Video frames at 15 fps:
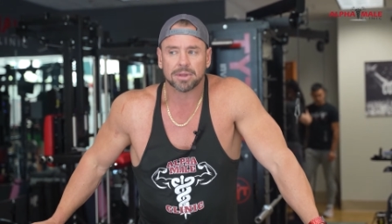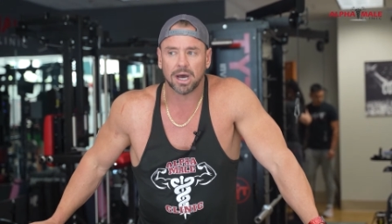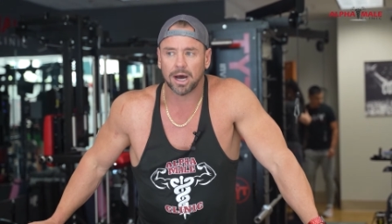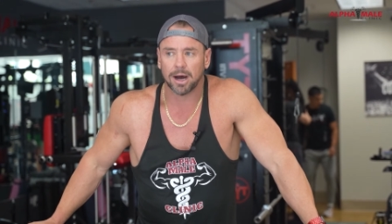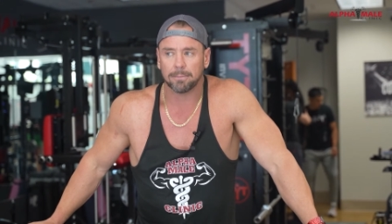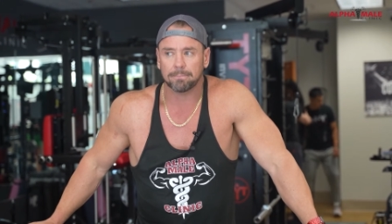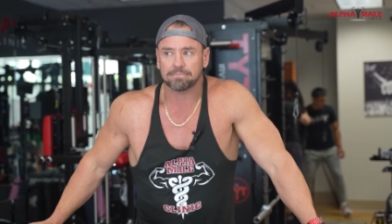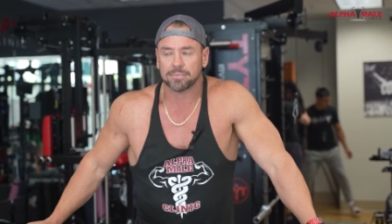
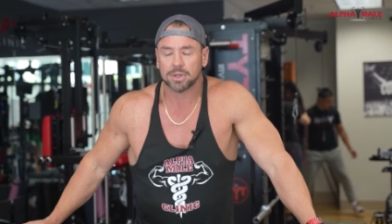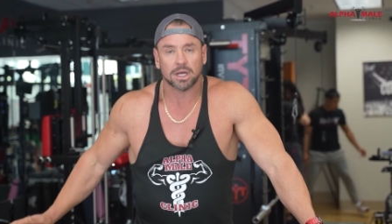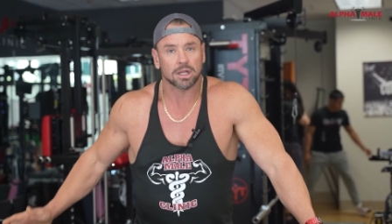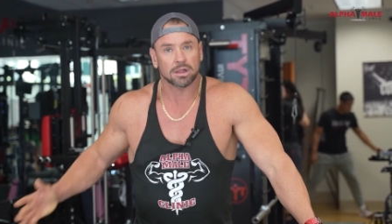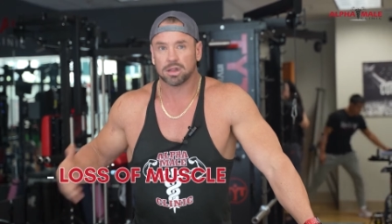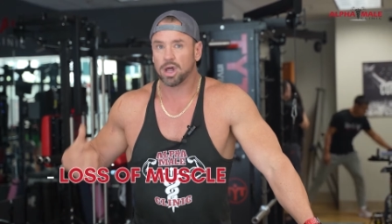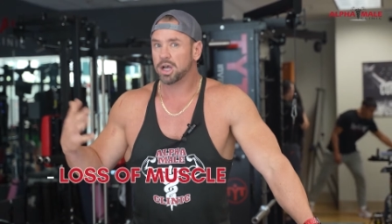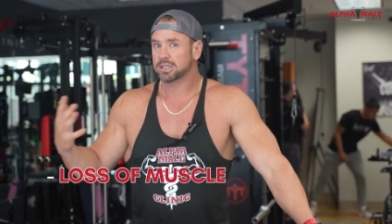Um,
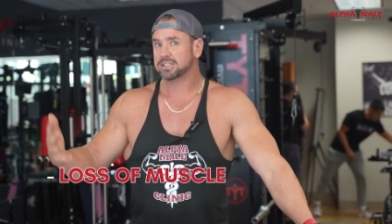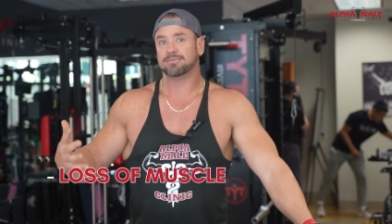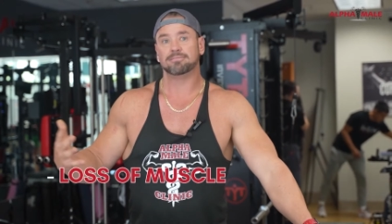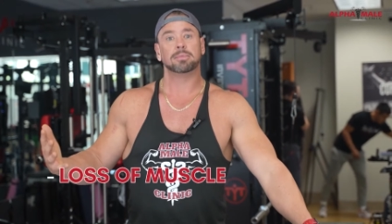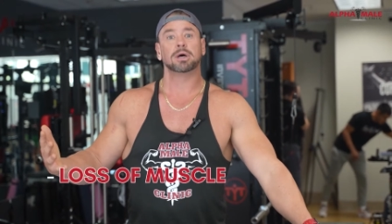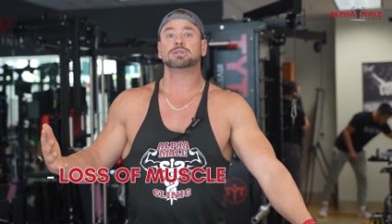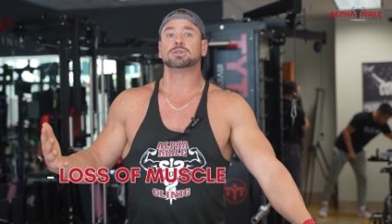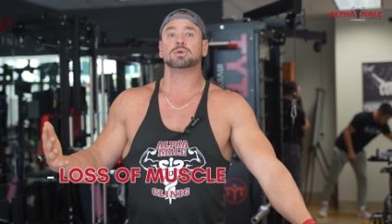loss of
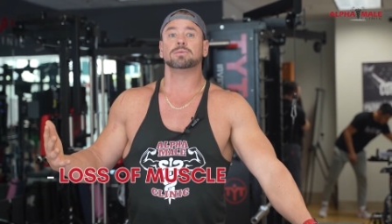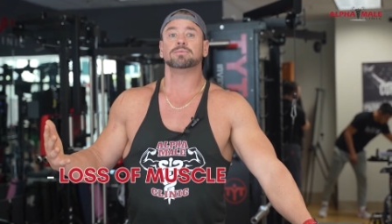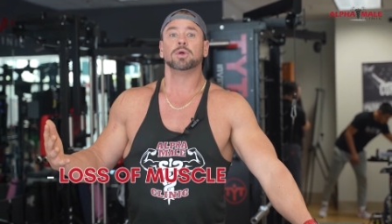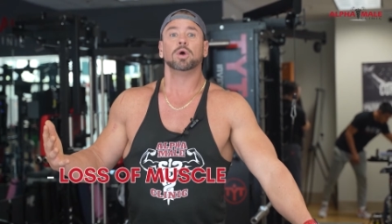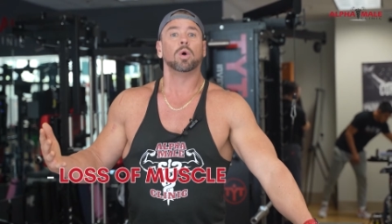muscle,